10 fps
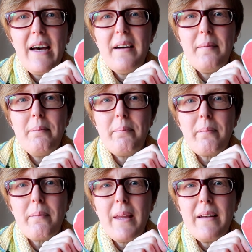
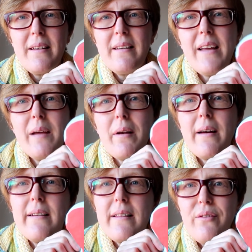to
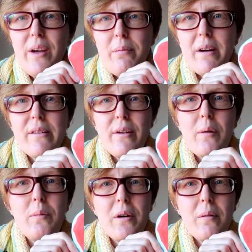stabilize the fabric so
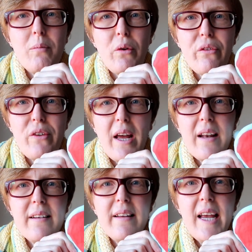it wouldn't move
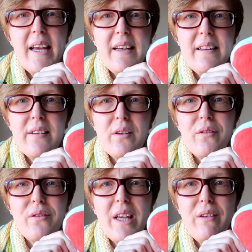around and sort
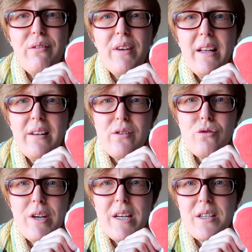of give and
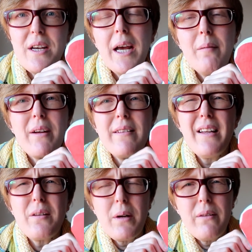stretch, because
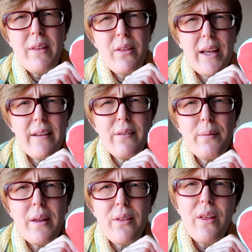that's one of the things
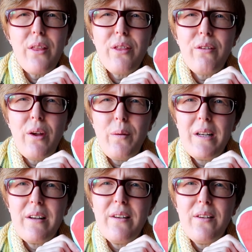with
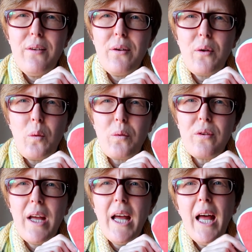sewing
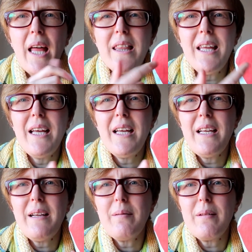circles.
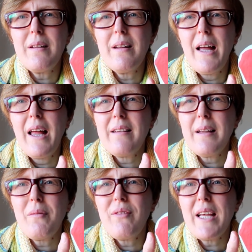
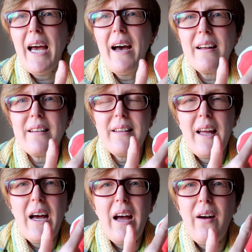Some of the cuts
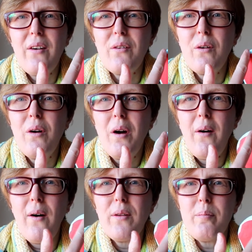are
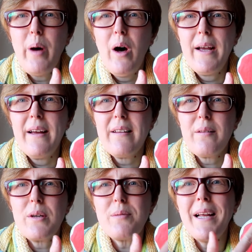on the
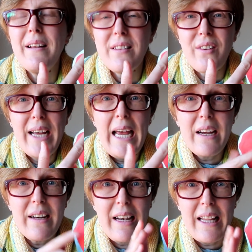bias, which means
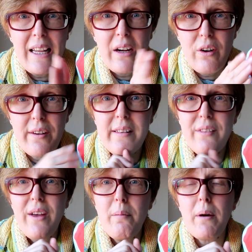diagonally across the
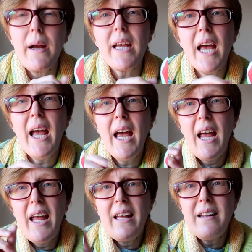fabric,
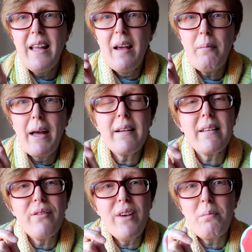and that makes
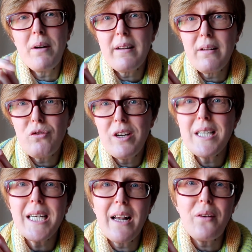the fabric
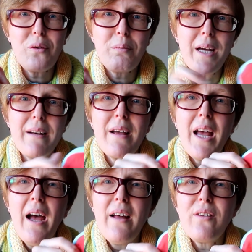stretch a little bit.
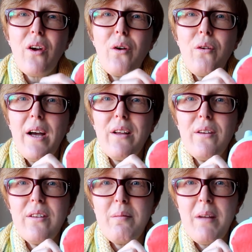So I
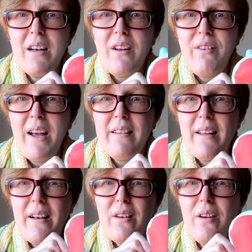use some
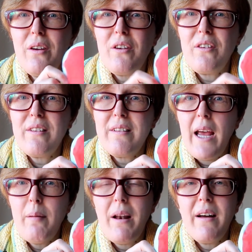interfacing to
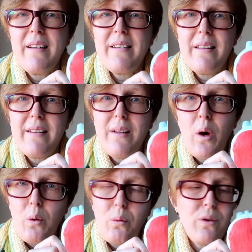stabilize the
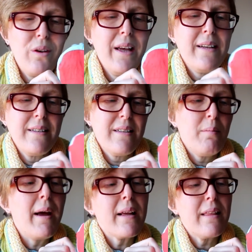soles, just to
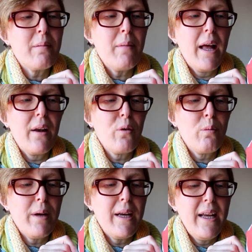make them a little
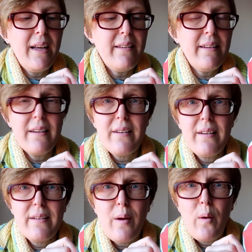bit easier to
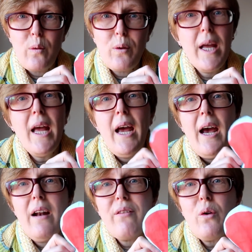sew.
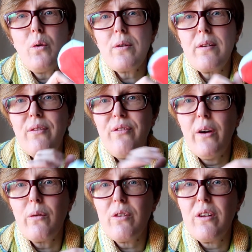And of course
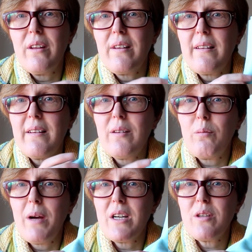felt is so
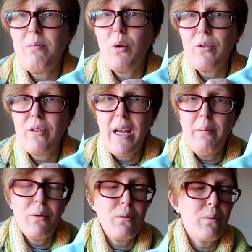much more
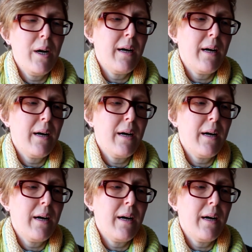stable